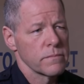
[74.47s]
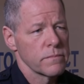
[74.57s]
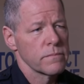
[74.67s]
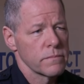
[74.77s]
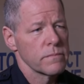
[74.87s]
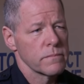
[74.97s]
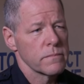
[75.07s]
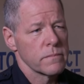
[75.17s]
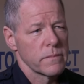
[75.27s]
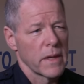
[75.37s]
this football
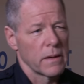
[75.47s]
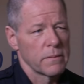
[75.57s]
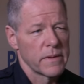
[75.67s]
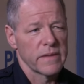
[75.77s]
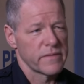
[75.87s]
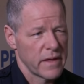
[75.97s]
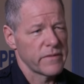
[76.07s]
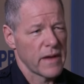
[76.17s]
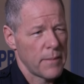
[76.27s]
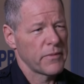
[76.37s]
star. That's,
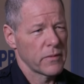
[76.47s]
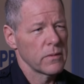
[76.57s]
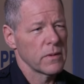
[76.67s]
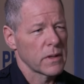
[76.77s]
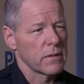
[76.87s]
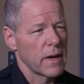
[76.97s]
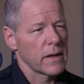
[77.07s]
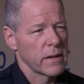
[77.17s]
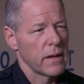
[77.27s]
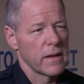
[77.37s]
that's absolutely correct.
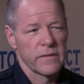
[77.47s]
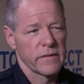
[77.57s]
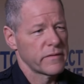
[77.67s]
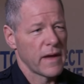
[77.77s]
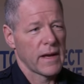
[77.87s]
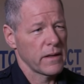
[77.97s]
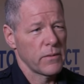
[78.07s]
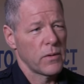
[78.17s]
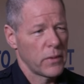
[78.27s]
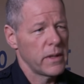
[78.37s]
Yeah, that's exactly
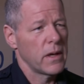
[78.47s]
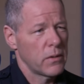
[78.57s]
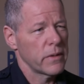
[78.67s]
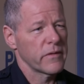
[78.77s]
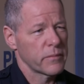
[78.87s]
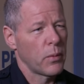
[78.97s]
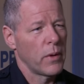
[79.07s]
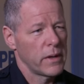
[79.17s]
what we know at this point.